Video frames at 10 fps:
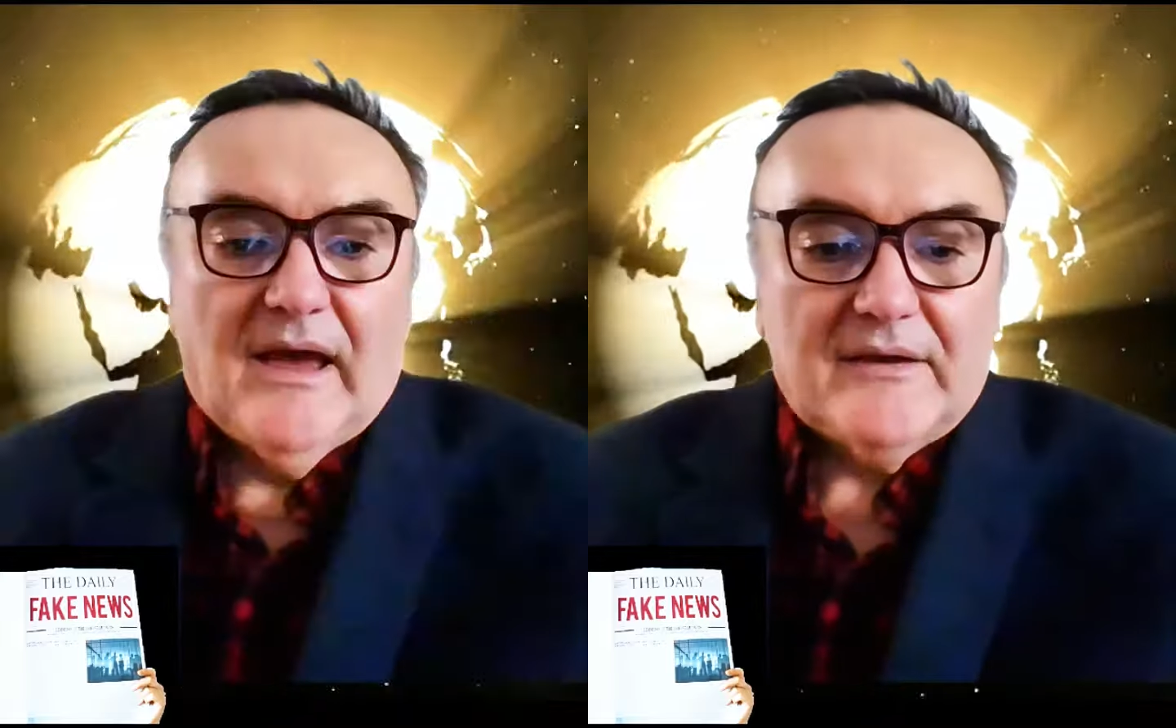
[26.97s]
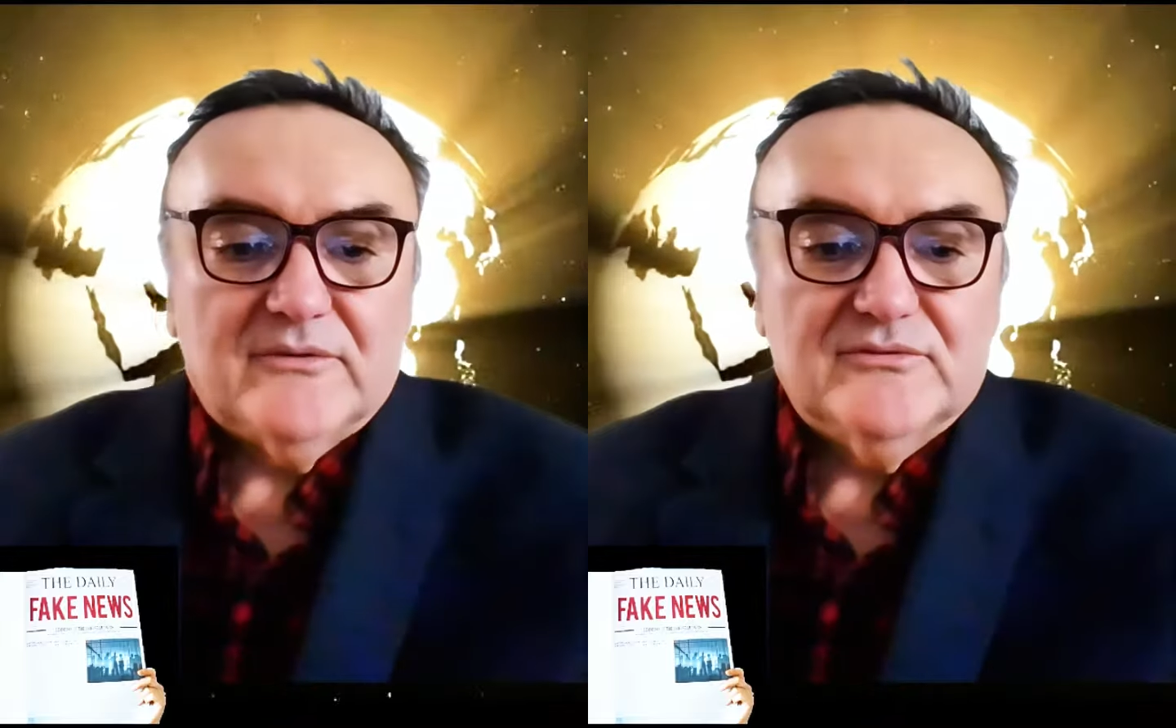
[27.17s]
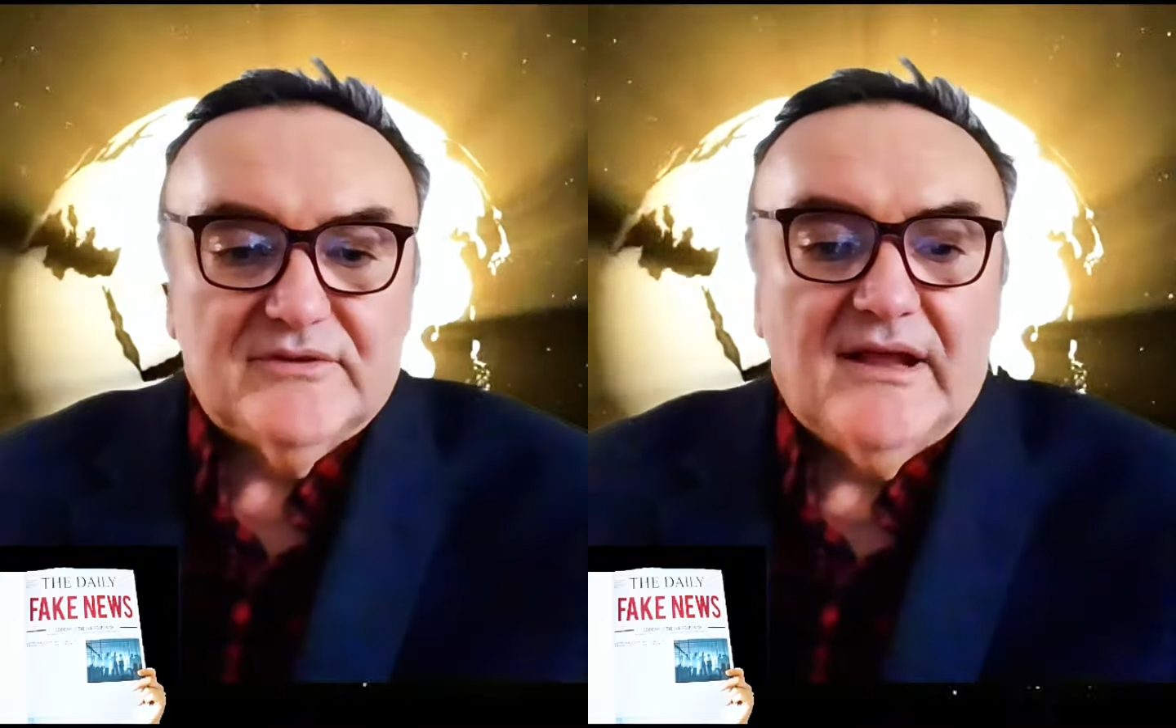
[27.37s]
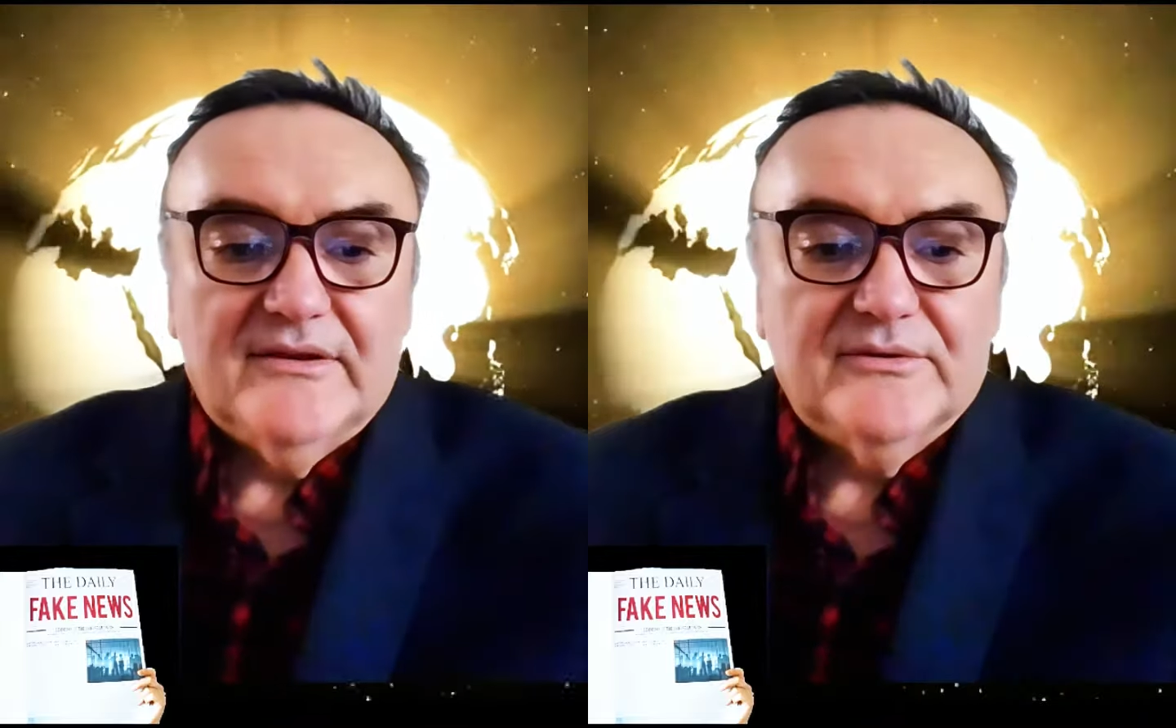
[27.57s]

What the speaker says: I could tell